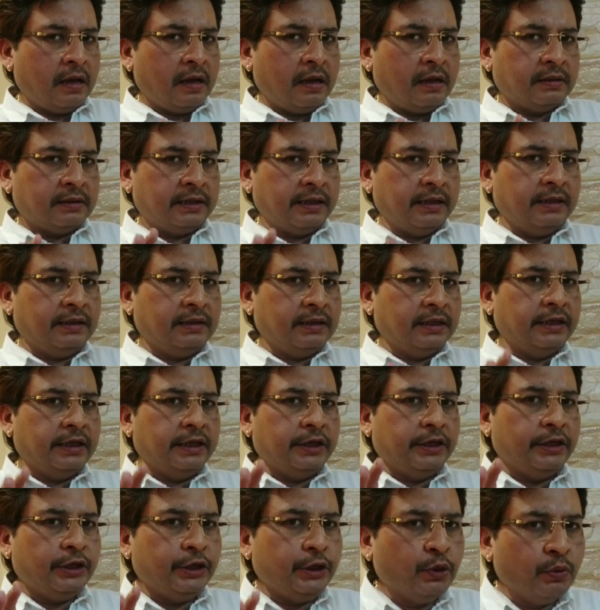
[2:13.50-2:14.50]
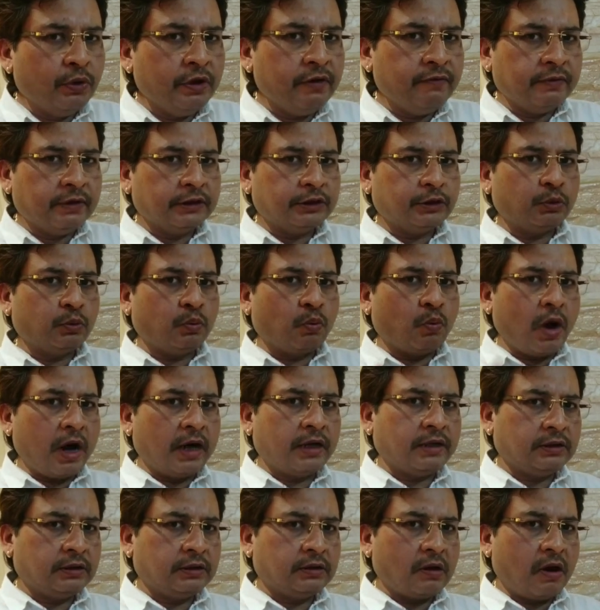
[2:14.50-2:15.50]
See, the universe
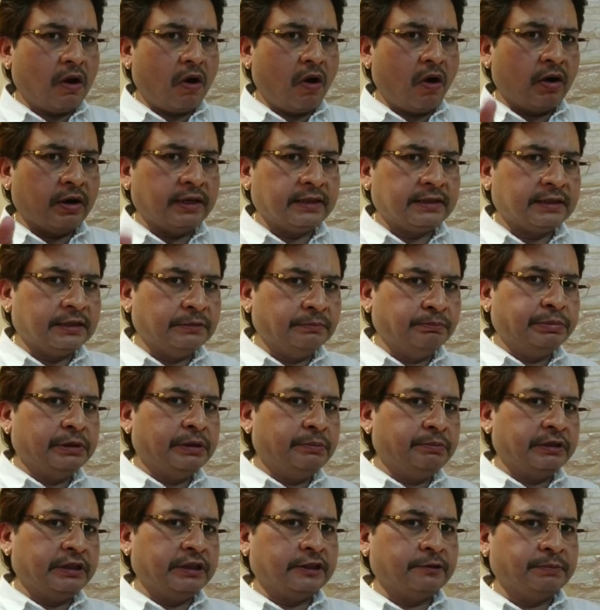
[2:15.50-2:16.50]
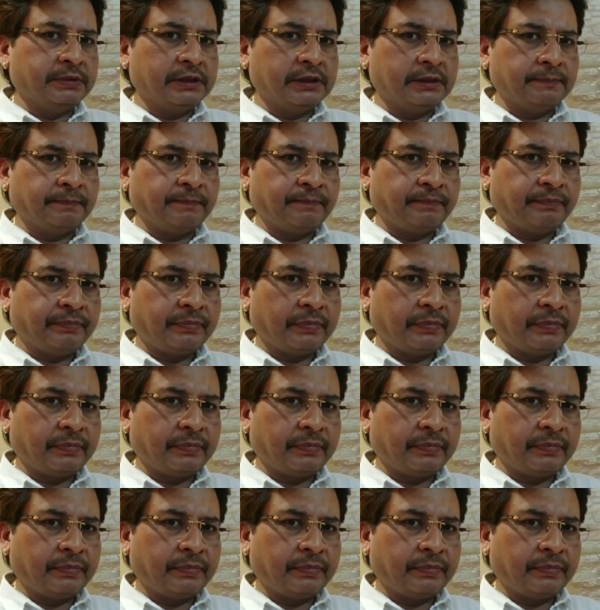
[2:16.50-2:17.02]
works on a simple principle